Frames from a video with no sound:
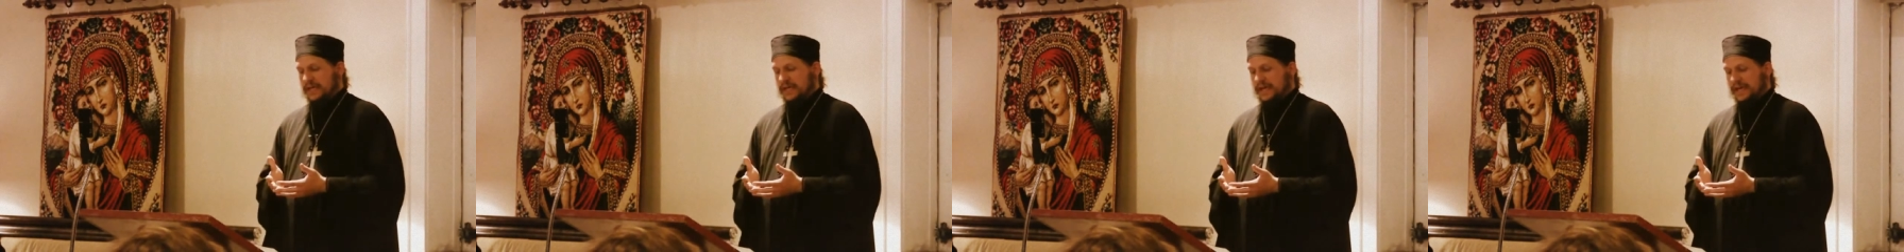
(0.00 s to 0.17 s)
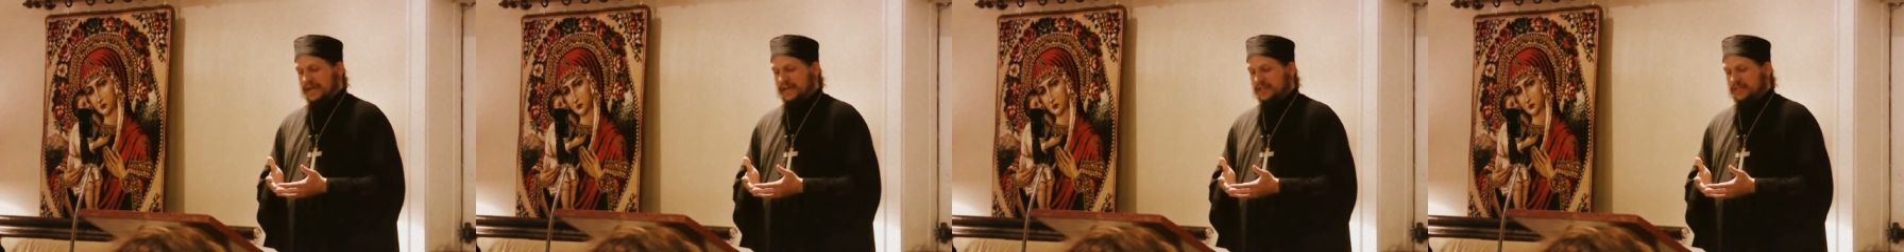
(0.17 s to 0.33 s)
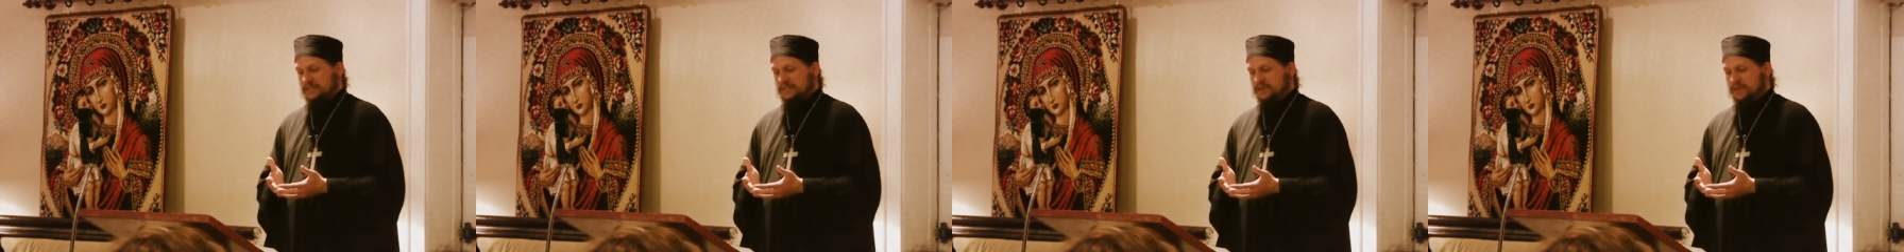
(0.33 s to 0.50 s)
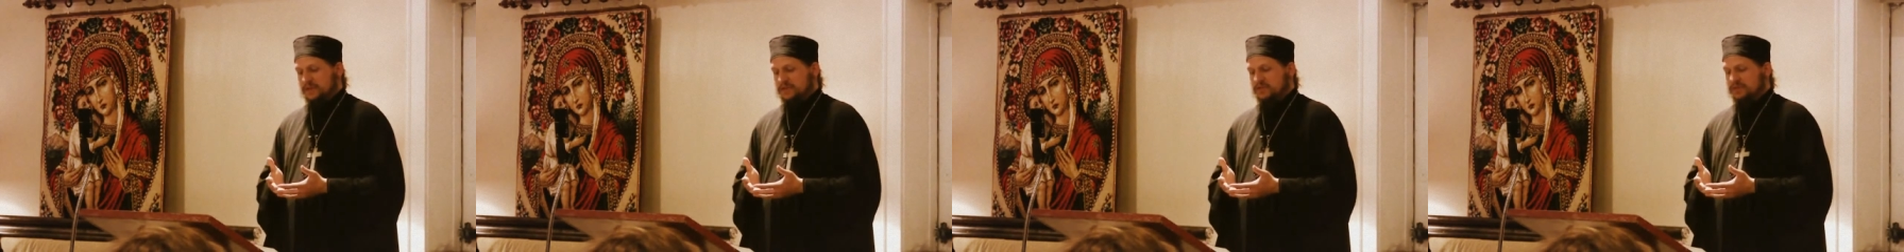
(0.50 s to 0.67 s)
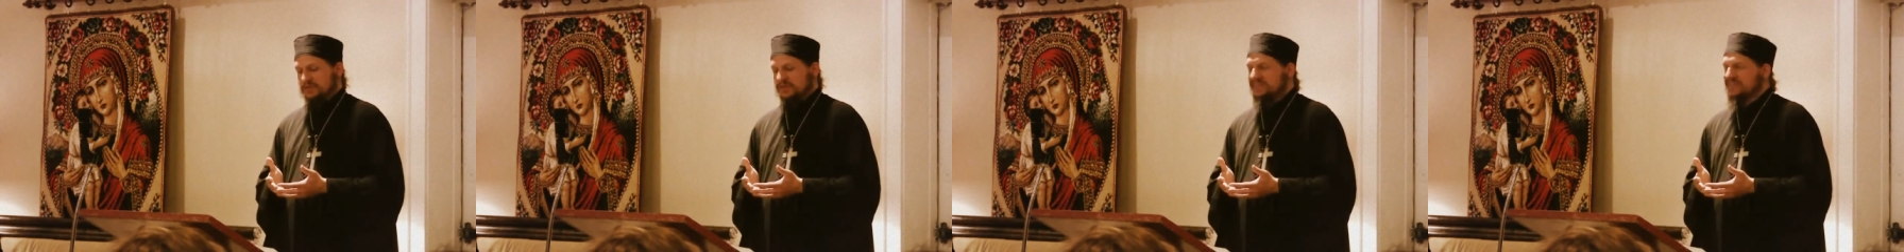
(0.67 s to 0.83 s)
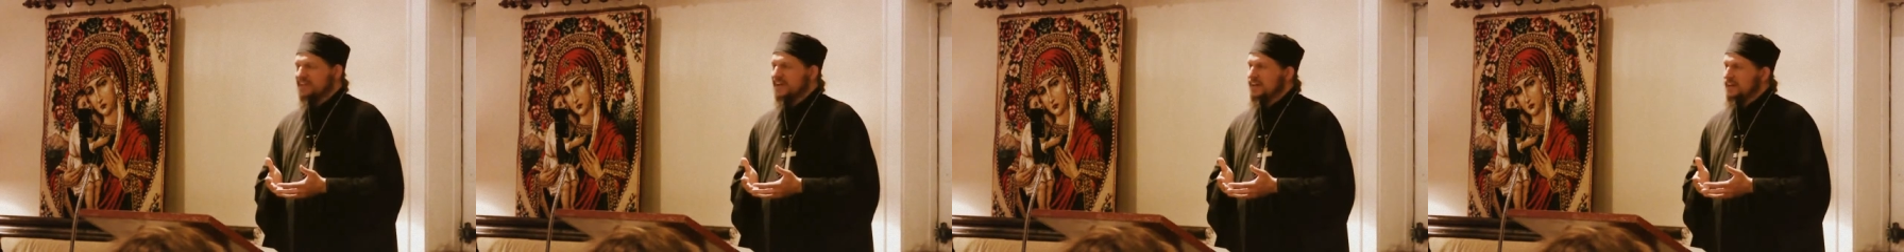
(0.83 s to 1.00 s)
He had a
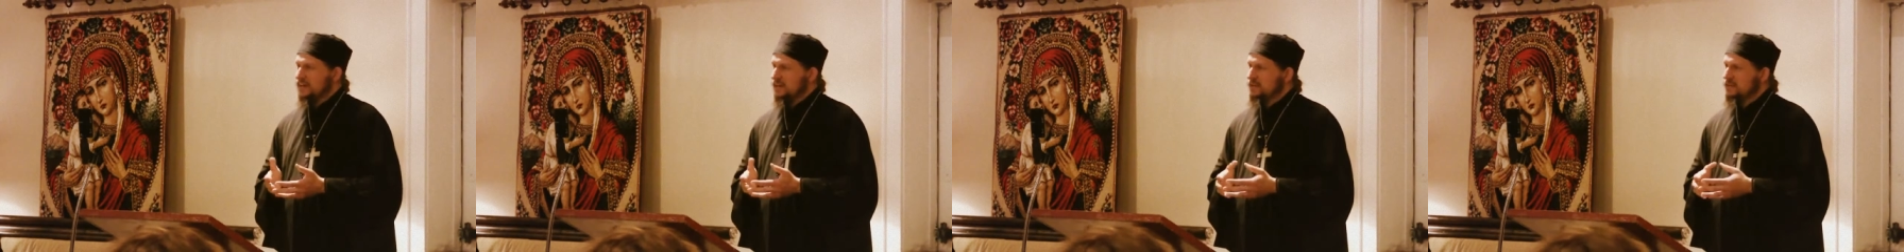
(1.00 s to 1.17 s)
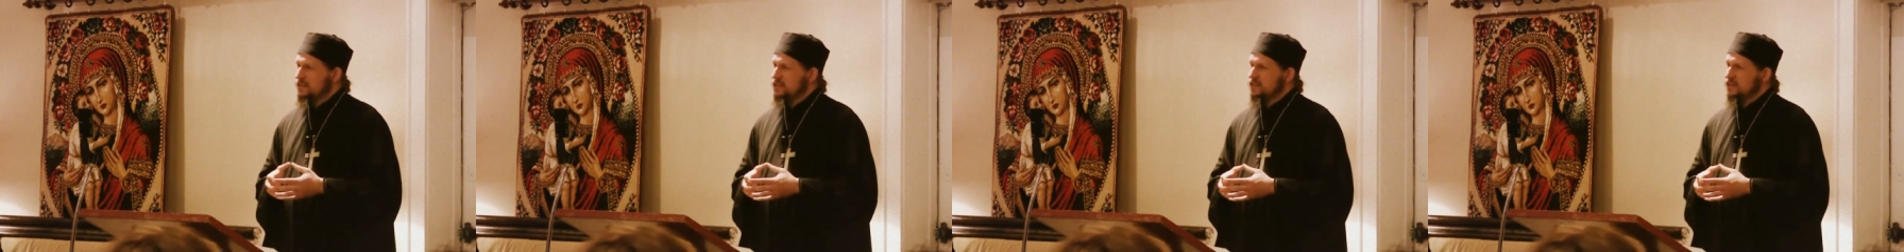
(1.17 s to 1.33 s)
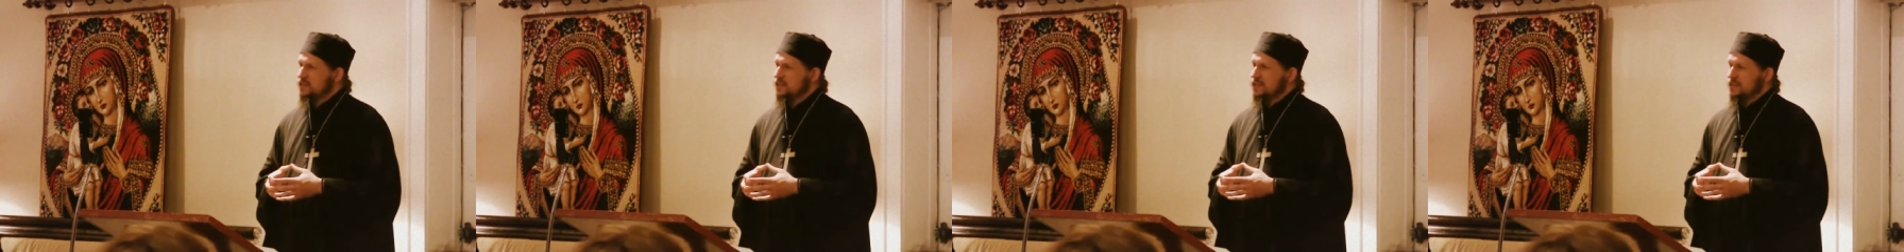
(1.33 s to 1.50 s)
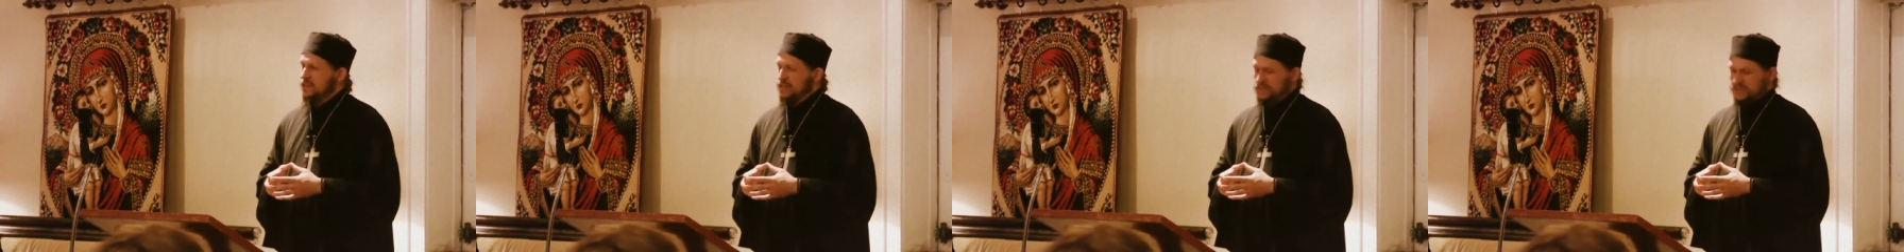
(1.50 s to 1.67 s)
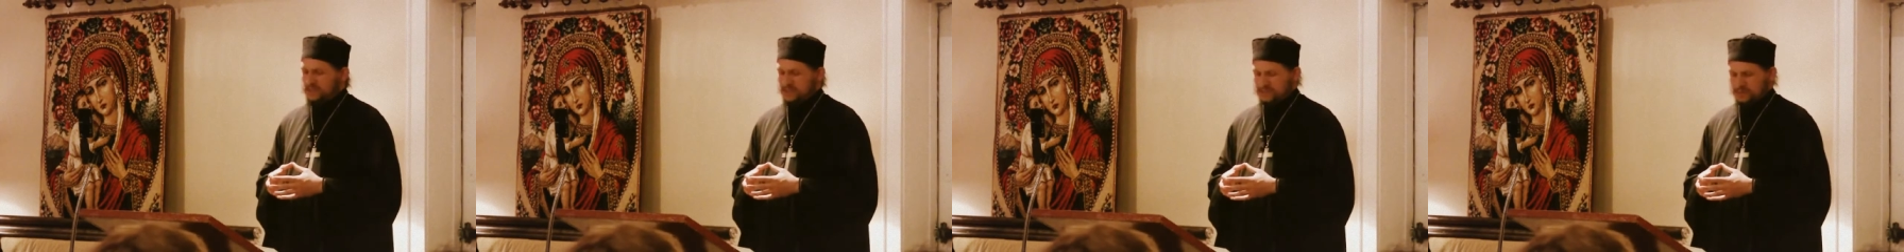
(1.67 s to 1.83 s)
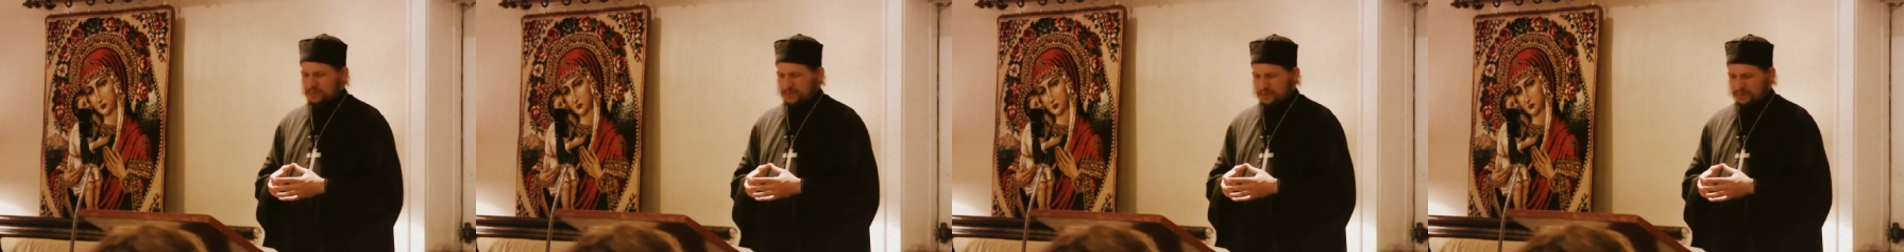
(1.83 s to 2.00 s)
spiritual television,
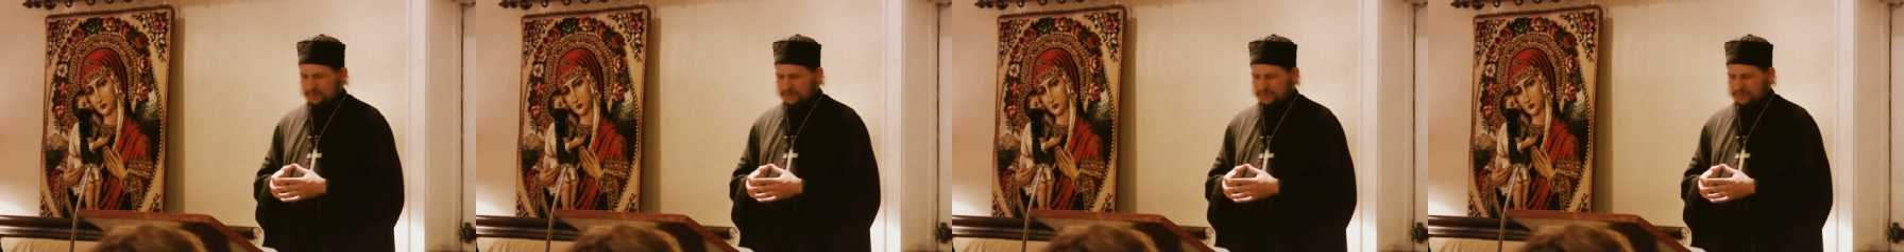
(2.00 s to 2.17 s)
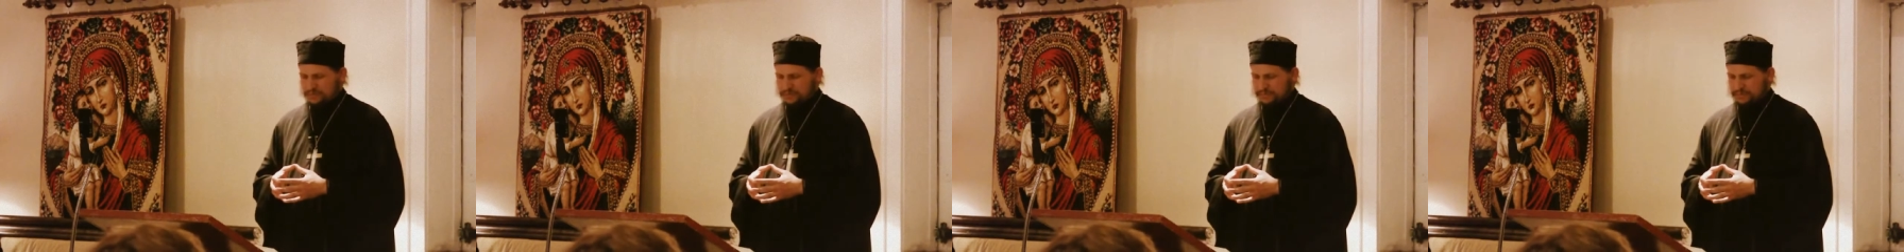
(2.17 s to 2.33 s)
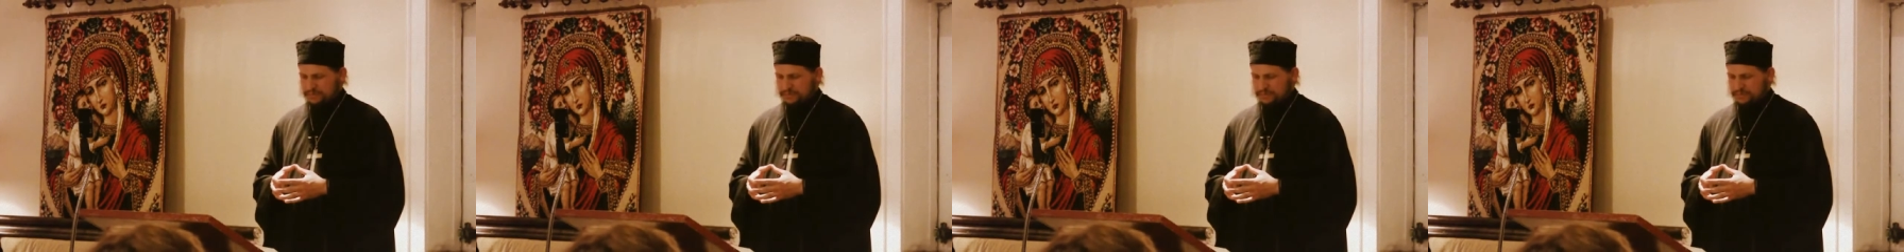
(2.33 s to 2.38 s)
as it were.